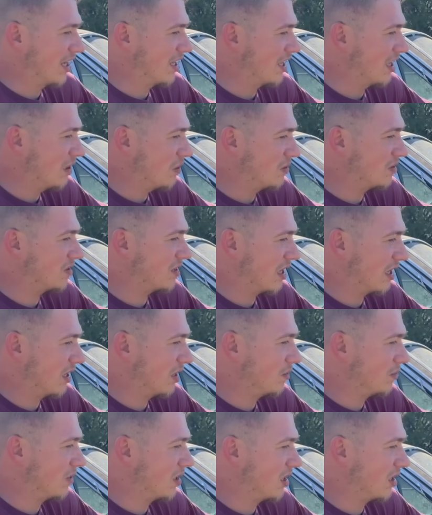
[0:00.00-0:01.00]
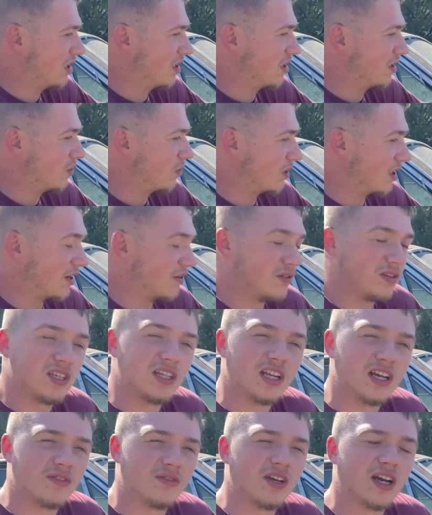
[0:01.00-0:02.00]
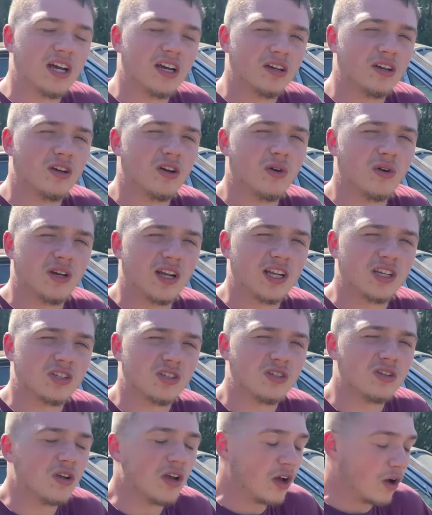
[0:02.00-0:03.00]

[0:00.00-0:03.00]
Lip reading: he was telling me with everything I've got going, I should